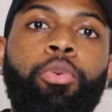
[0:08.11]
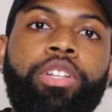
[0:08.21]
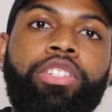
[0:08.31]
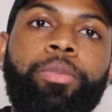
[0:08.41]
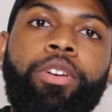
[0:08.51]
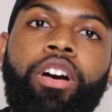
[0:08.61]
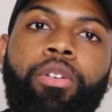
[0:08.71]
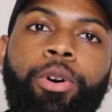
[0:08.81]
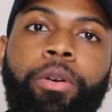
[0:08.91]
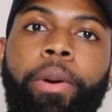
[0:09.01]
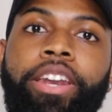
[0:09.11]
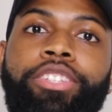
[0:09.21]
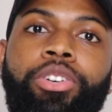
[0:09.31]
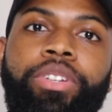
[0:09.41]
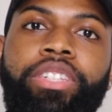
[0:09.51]
What's up, y'all? Welcome back to
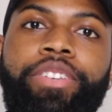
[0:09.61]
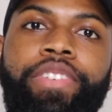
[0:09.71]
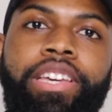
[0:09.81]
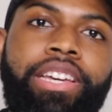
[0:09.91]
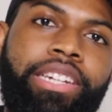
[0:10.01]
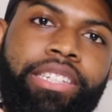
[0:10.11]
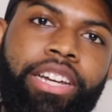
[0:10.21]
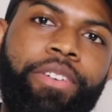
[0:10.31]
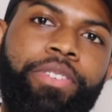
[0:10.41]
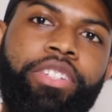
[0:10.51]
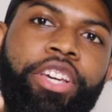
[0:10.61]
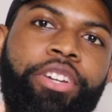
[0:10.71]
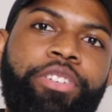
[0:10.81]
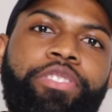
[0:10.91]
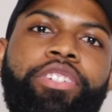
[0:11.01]
Tony TV, and it's time for the
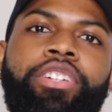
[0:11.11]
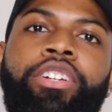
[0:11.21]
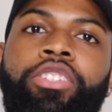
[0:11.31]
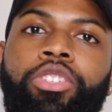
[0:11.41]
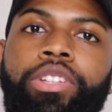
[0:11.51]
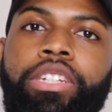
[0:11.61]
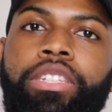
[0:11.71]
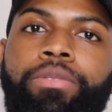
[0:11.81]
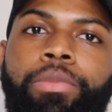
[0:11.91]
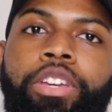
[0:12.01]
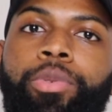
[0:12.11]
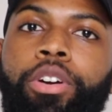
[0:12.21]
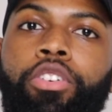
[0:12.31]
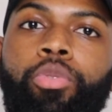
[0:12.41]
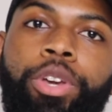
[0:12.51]
takeover. So this week we're
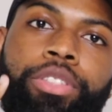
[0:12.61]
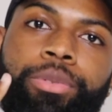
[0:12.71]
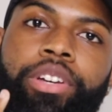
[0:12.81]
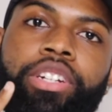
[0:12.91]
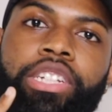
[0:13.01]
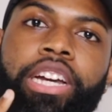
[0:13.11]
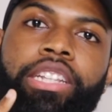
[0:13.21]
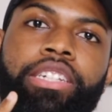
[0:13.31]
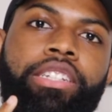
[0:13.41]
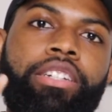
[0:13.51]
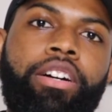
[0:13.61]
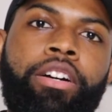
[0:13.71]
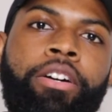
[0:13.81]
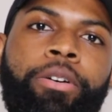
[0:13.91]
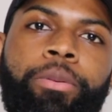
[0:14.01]
on week 3 of the challenge.
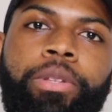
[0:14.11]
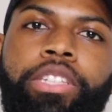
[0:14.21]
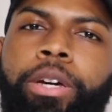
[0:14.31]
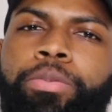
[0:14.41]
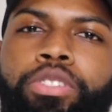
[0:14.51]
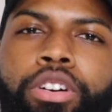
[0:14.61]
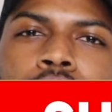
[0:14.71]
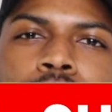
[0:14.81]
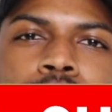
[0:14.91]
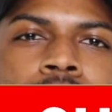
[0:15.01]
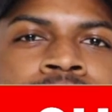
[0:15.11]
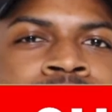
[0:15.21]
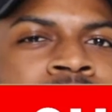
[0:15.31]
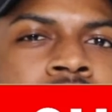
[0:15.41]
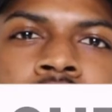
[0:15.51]
This episode
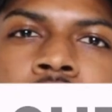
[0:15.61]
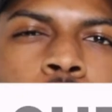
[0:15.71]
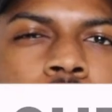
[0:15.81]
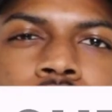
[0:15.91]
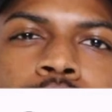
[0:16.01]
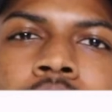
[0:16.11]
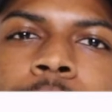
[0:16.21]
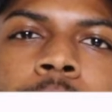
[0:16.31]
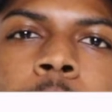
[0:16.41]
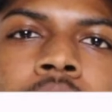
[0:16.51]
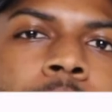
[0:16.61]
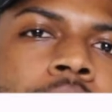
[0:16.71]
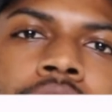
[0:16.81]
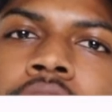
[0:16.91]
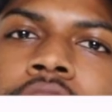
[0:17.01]
I wasn't too happy about it. I'm
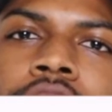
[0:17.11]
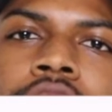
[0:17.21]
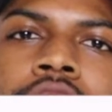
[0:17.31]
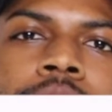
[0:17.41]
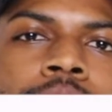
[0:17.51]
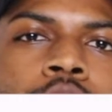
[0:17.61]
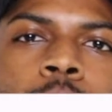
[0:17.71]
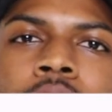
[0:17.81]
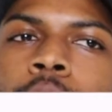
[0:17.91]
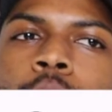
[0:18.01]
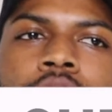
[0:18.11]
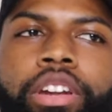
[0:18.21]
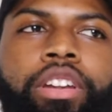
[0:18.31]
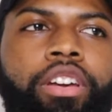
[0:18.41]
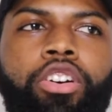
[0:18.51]
not gonna lie to y'all. The way I wanted
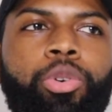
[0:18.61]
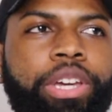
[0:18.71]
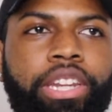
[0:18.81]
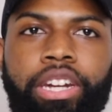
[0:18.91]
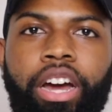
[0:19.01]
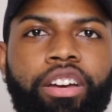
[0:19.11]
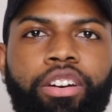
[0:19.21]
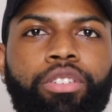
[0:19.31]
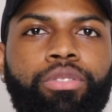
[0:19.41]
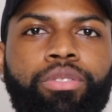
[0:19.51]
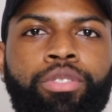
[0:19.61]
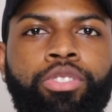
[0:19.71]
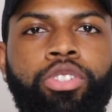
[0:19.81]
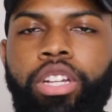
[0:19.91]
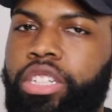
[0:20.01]
it to go, it did not go.
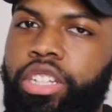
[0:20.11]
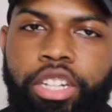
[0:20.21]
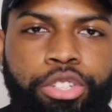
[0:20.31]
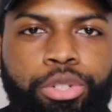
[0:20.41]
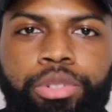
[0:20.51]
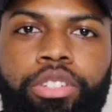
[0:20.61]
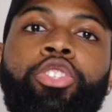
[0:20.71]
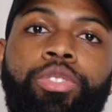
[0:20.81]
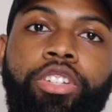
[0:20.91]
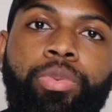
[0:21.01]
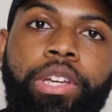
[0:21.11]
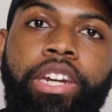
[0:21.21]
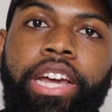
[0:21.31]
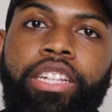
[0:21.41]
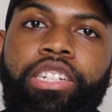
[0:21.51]
So let's just get into it. So this week the
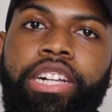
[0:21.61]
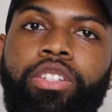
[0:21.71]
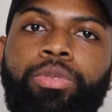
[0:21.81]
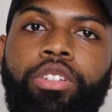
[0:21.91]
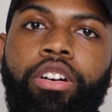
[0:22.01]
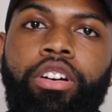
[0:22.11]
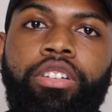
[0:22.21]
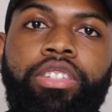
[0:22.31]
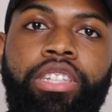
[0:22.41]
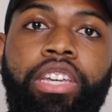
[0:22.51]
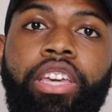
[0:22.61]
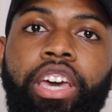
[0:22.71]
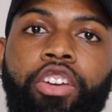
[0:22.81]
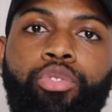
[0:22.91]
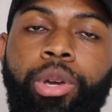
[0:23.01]
daily challenge was called
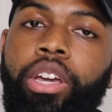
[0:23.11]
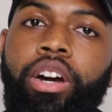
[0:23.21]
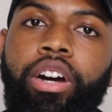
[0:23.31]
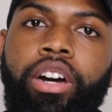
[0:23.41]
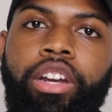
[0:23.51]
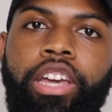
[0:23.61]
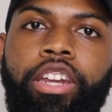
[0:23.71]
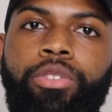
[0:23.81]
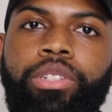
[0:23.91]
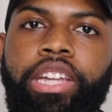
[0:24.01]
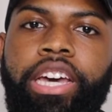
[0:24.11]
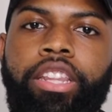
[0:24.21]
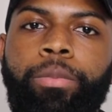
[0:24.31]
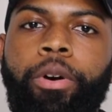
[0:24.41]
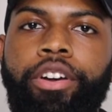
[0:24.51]
CK Recon, and it was that
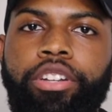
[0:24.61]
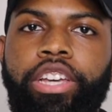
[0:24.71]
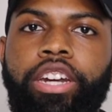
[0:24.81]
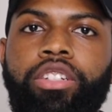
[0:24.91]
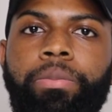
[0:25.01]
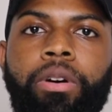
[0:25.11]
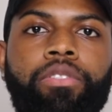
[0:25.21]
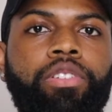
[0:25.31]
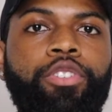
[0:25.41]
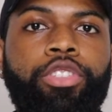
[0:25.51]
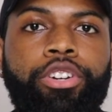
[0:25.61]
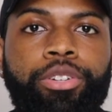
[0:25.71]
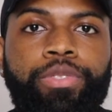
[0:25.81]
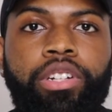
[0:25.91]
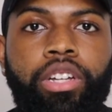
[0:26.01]
the partners had to jump off of a
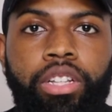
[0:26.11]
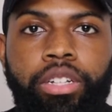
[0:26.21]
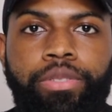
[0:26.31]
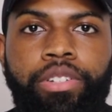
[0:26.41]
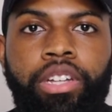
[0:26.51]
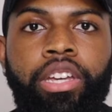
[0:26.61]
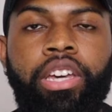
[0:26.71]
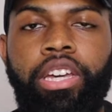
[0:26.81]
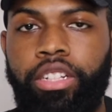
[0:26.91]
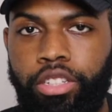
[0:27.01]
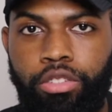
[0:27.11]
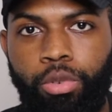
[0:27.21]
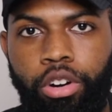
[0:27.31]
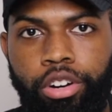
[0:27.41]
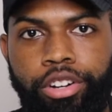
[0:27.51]
30-foot cliff into the
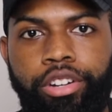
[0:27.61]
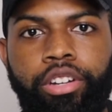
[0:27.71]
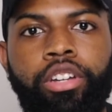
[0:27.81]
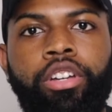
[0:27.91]
water.